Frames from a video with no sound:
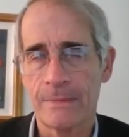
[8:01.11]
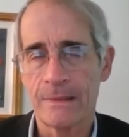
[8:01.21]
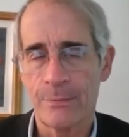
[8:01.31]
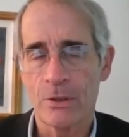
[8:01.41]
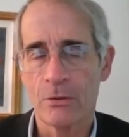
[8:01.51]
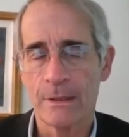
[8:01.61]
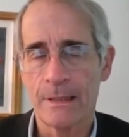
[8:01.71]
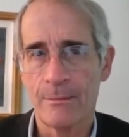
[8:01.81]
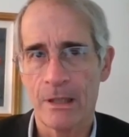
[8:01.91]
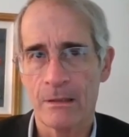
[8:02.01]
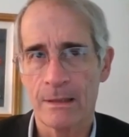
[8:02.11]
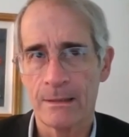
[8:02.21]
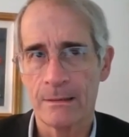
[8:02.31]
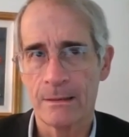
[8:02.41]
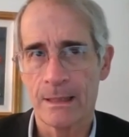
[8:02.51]
typical in
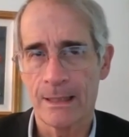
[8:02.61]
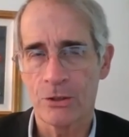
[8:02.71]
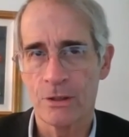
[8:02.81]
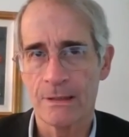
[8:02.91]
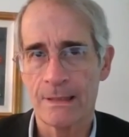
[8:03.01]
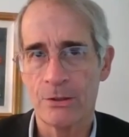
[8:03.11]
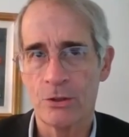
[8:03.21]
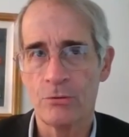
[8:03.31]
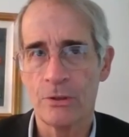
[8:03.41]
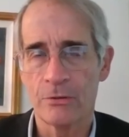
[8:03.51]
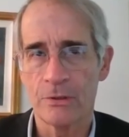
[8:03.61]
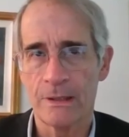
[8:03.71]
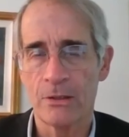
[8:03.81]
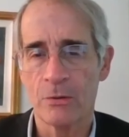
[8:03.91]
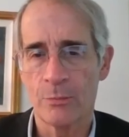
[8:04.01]
American elections that 2 years
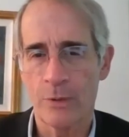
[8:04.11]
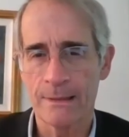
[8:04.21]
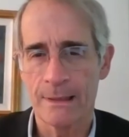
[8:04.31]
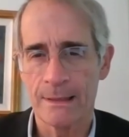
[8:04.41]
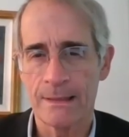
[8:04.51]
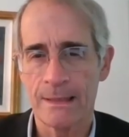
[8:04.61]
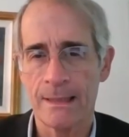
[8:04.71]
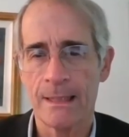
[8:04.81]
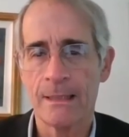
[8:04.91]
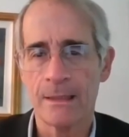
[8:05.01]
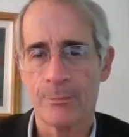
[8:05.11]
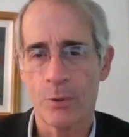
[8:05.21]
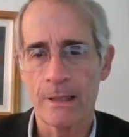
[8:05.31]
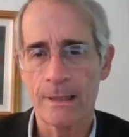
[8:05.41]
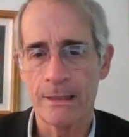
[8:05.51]
into a presidency, the
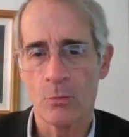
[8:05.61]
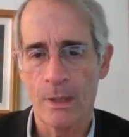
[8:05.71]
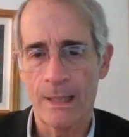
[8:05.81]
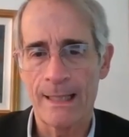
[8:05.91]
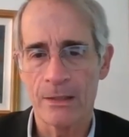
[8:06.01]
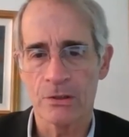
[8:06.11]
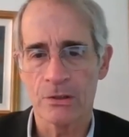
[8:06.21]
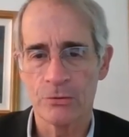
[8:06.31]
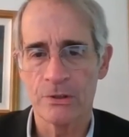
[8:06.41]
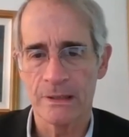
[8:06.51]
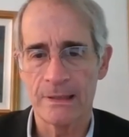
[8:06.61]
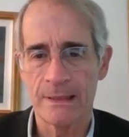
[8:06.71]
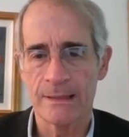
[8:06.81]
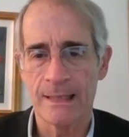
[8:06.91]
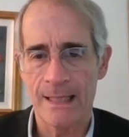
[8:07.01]
party in the White House loses
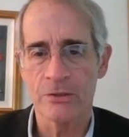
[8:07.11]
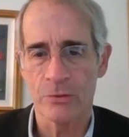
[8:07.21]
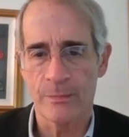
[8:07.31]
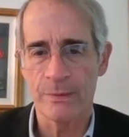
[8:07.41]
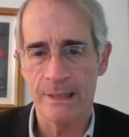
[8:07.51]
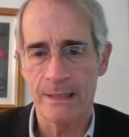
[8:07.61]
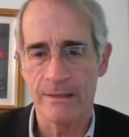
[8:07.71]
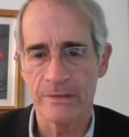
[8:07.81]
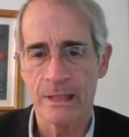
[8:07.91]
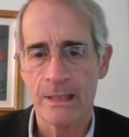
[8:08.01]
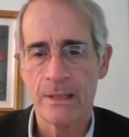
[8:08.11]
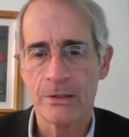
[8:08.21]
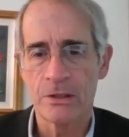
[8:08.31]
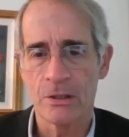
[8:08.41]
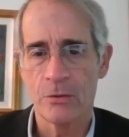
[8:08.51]
seats in the House of Representatives.
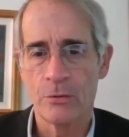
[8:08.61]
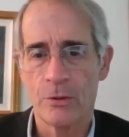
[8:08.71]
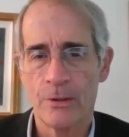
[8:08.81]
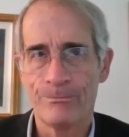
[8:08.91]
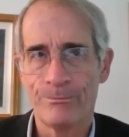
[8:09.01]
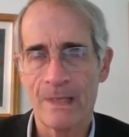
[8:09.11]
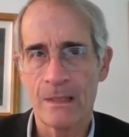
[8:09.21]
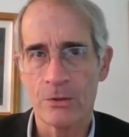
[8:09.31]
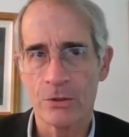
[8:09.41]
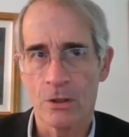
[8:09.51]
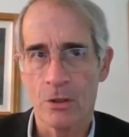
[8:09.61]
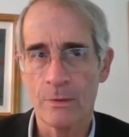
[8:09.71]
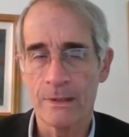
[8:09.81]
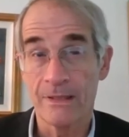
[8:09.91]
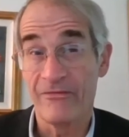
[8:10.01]
So there's
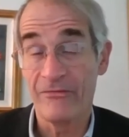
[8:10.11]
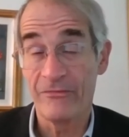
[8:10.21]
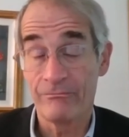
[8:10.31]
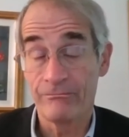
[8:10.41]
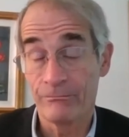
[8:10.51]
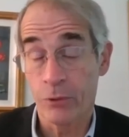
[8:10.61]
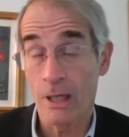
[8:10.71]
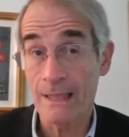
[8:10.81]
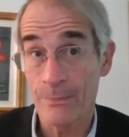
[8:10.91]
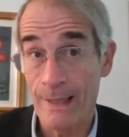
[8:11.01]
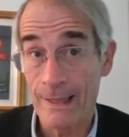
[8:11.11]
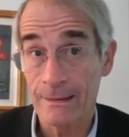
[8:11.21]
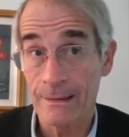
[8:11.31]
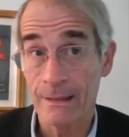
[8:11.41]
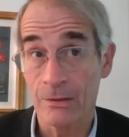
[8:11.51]
always the prospect
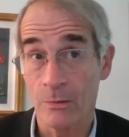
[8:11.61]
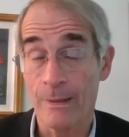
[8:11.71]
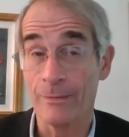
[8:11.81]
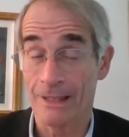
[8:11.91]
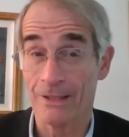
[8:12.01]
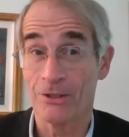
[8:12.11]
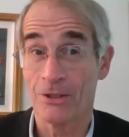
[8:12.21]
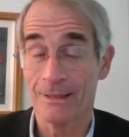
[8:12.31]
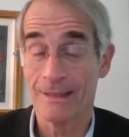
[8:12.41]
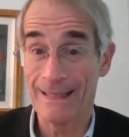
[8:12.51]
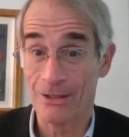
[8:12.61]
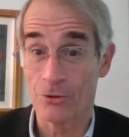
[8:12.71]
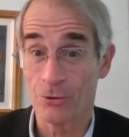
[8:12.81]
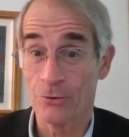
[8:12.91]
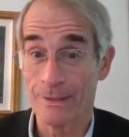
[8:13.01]
that the Republicans could gain
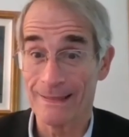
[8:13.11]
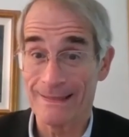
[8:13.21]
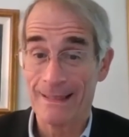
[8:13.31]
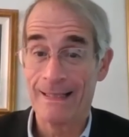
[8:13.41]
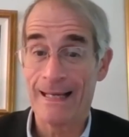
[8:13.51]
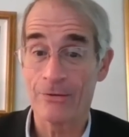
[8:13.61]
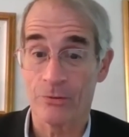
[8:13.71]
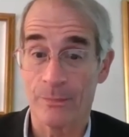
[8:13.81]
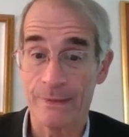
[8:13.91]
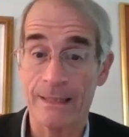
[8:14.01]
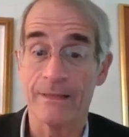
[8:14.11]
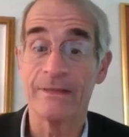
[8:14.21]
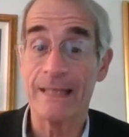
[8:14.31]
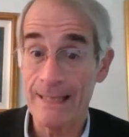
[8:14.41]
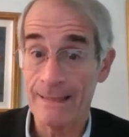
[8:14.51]
control of the House of
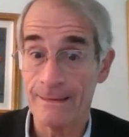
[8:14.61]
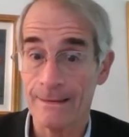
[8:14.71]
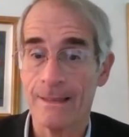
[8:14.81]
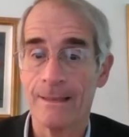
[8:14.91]
Representatives in